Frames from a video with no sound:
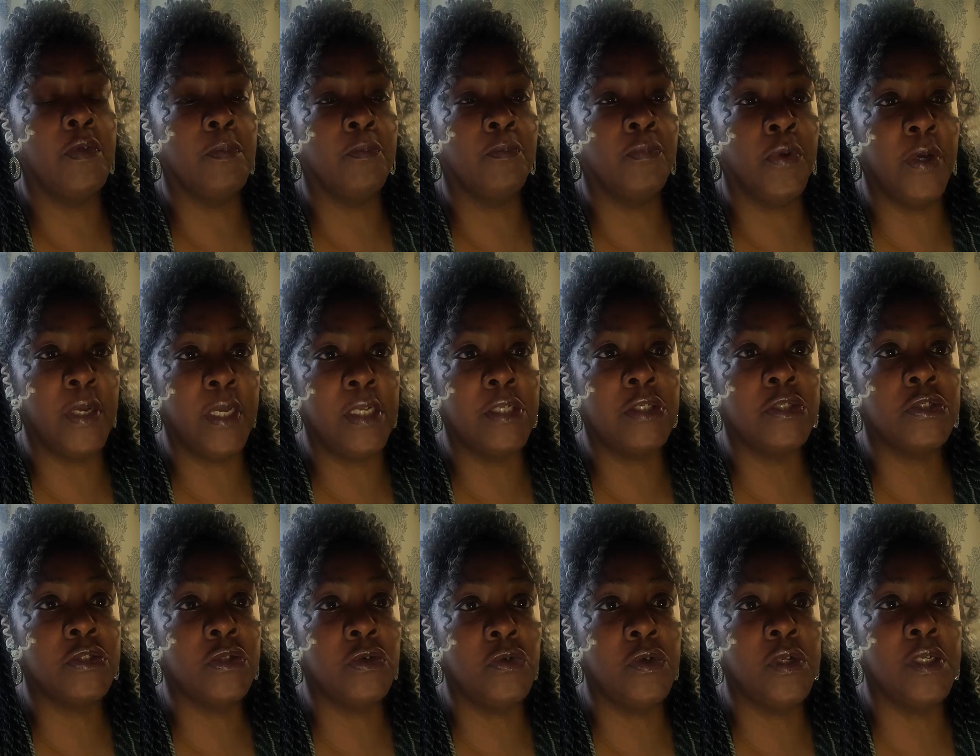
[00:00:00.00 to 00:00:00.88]
bringing
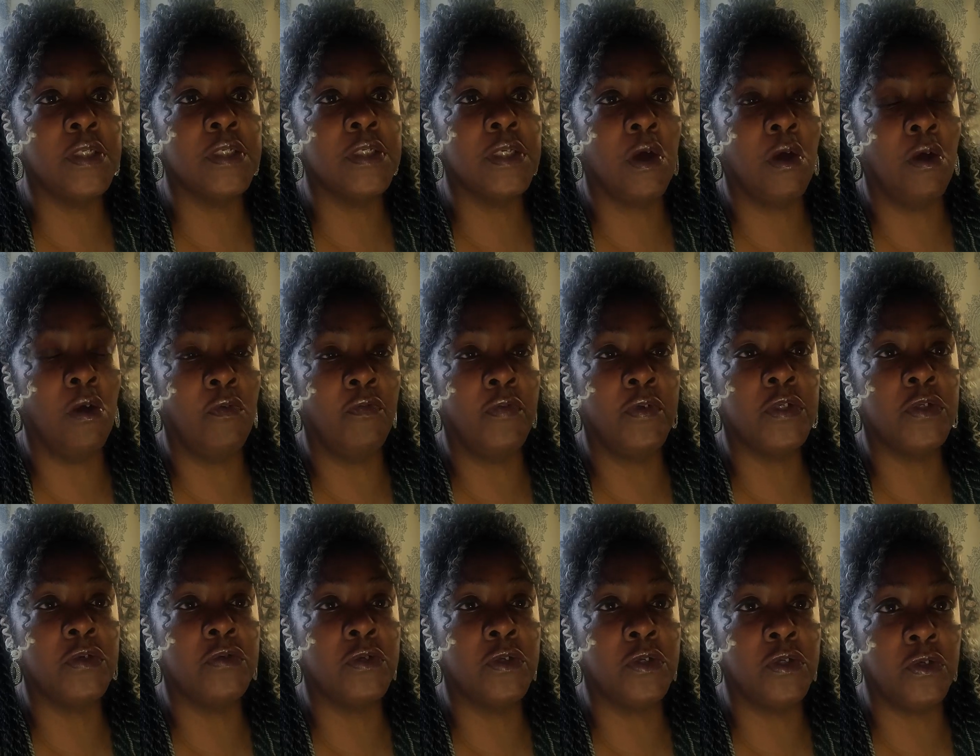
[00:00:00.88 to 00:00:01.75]
students over
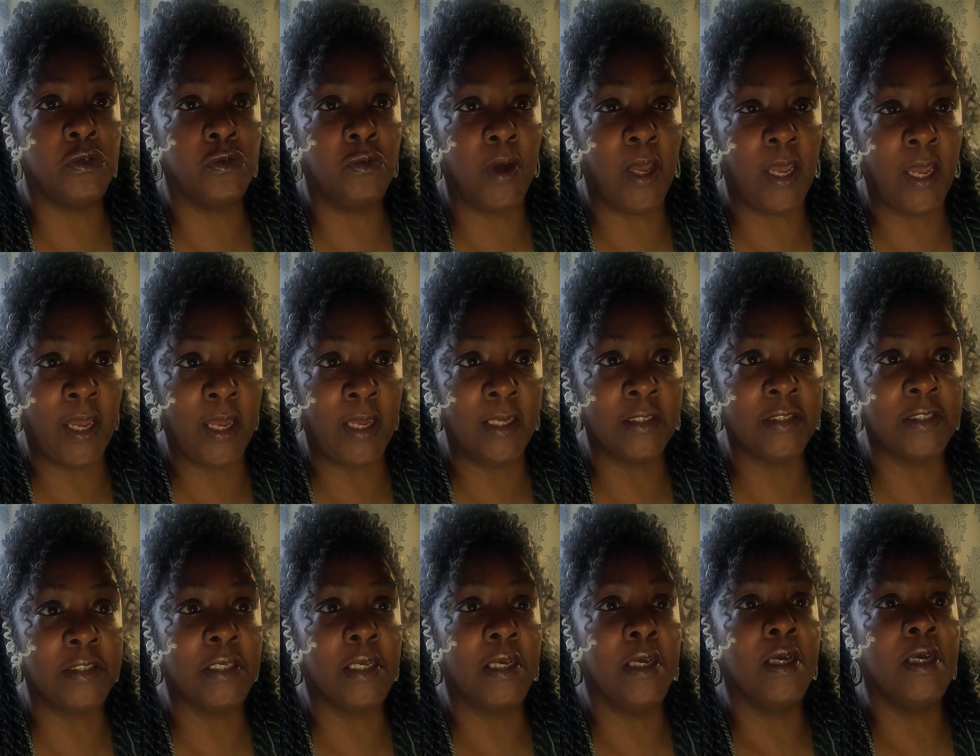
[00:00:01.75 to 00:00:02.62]
to the
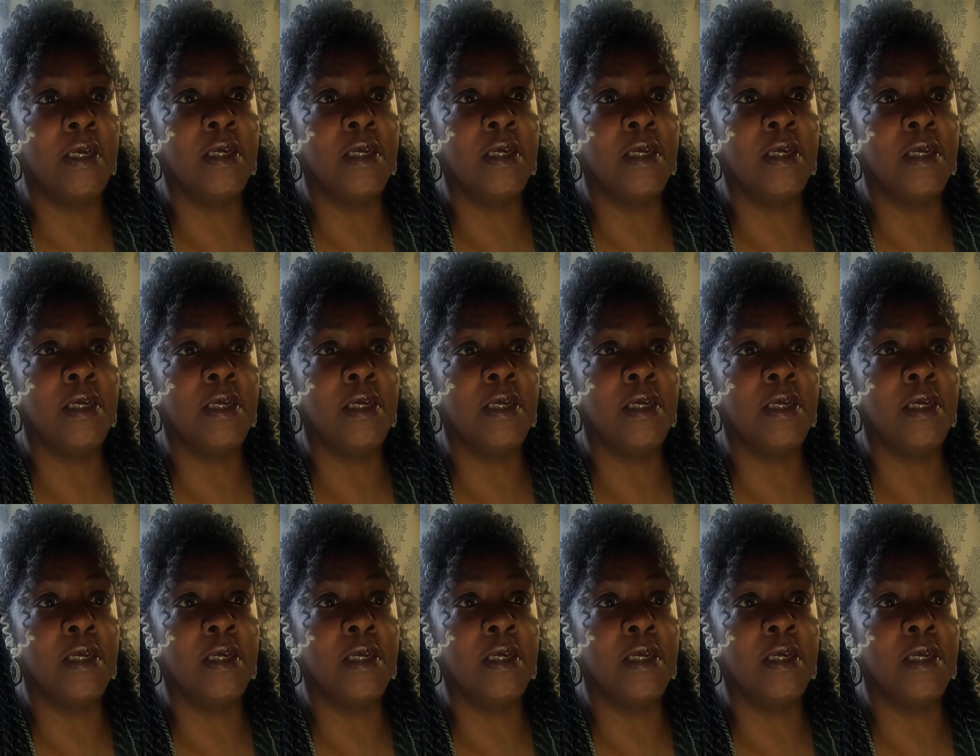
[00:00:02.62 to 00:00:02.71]
U.S.